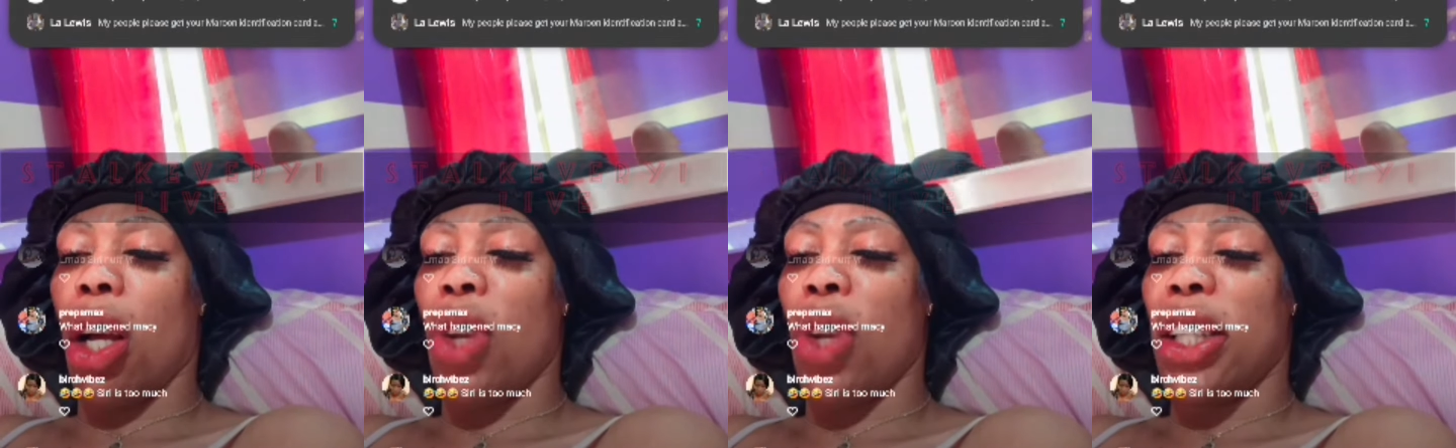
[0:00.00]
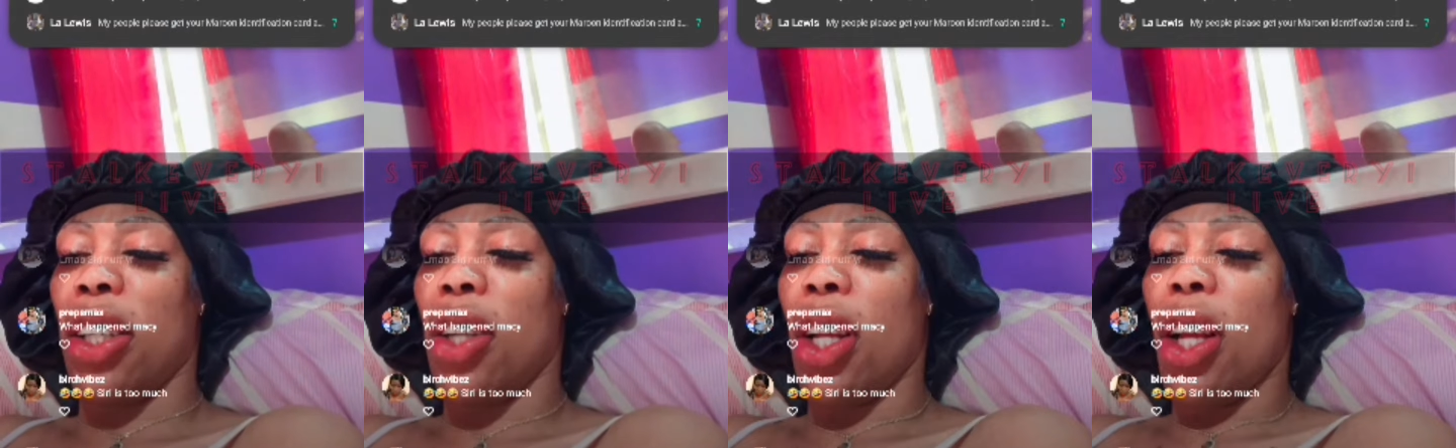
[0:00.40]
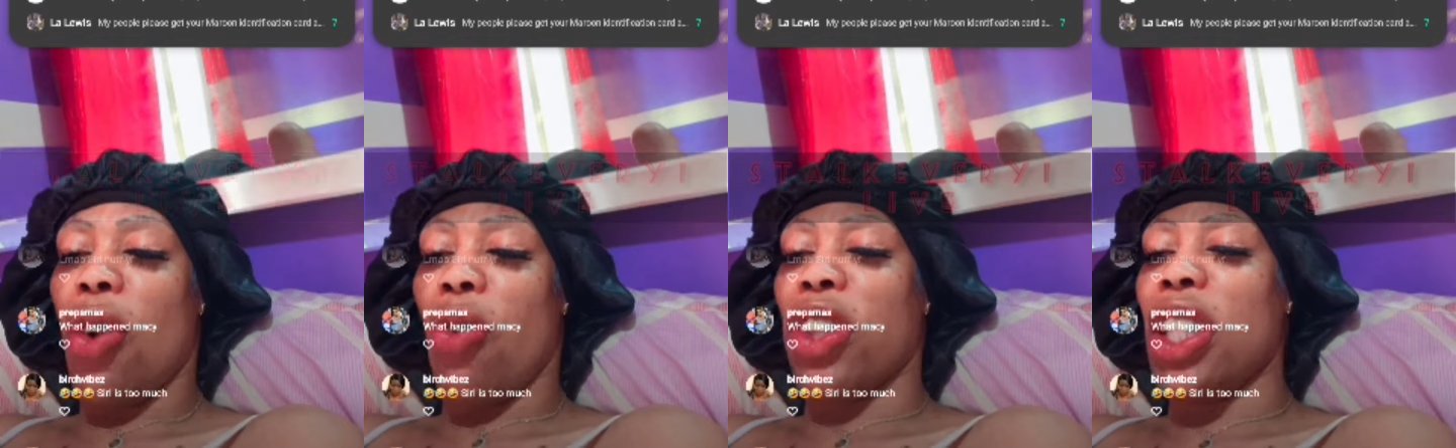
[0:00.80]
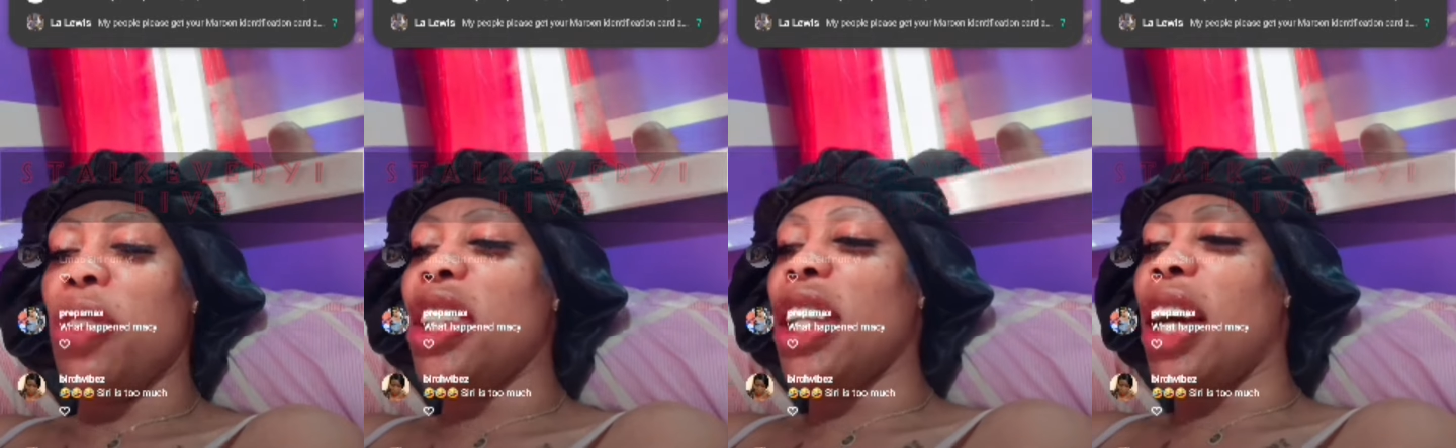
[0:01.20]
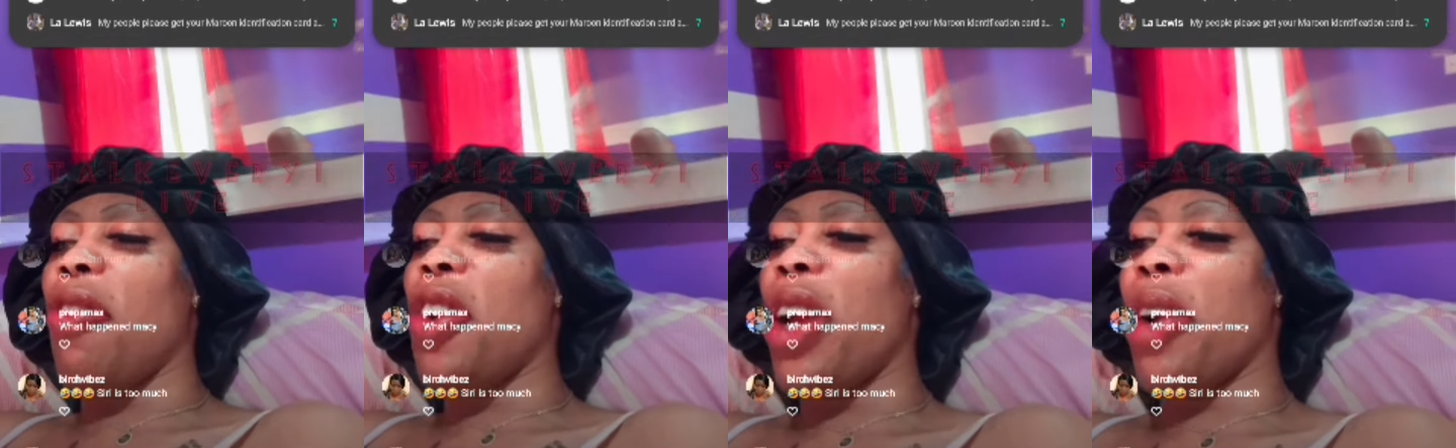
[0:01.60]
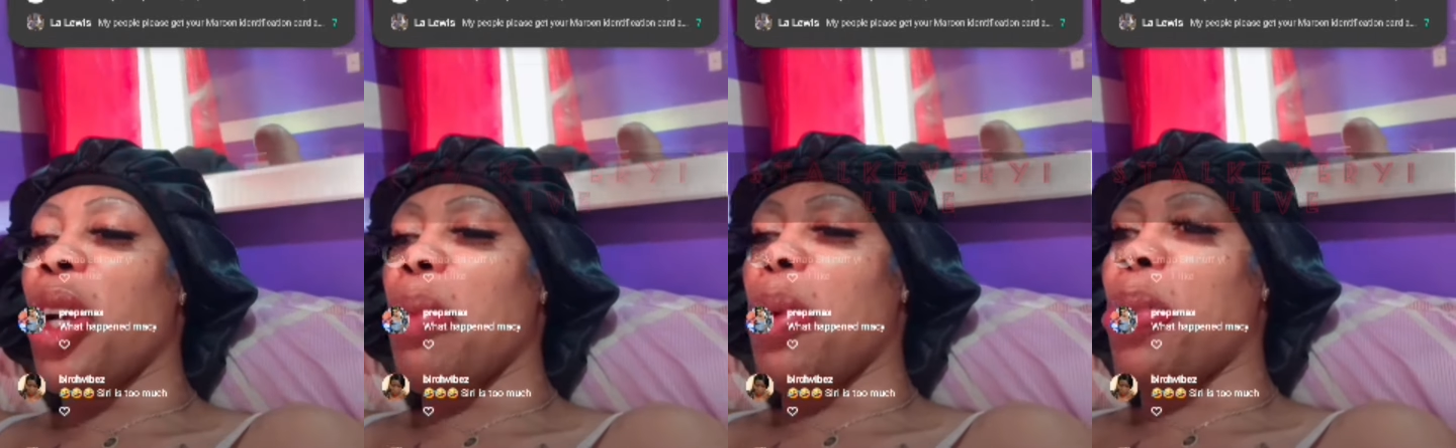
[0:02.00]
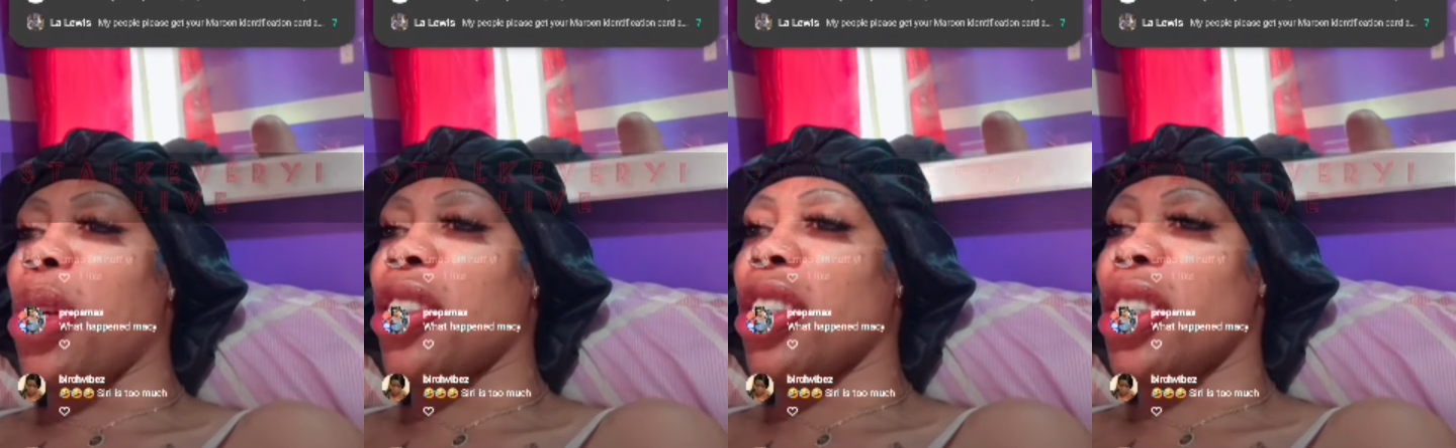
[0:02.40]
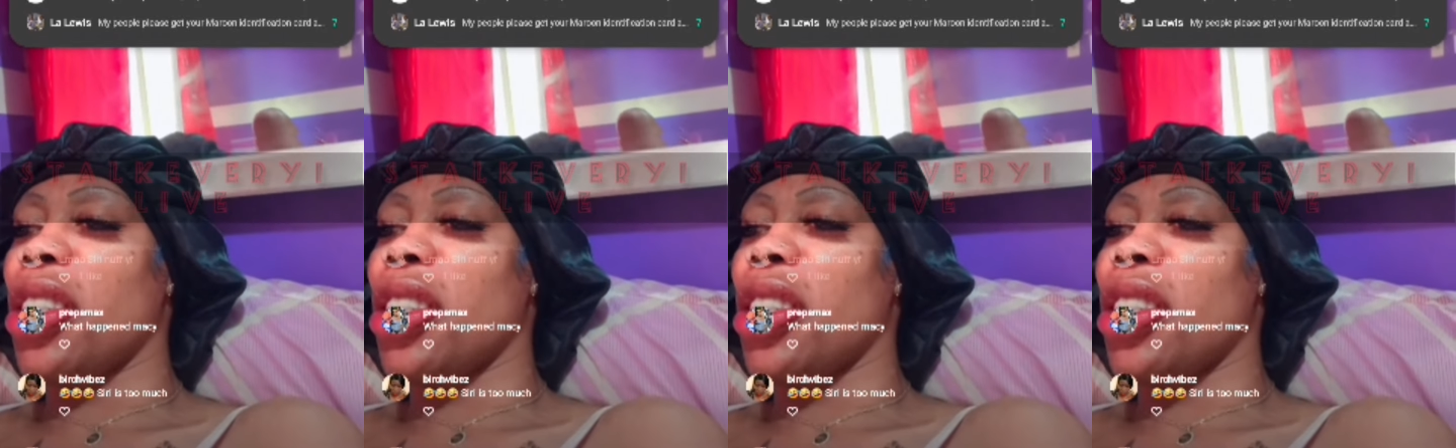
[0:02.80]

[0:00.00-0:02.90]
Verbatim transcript: We have to seriously I'm a very agreeable person.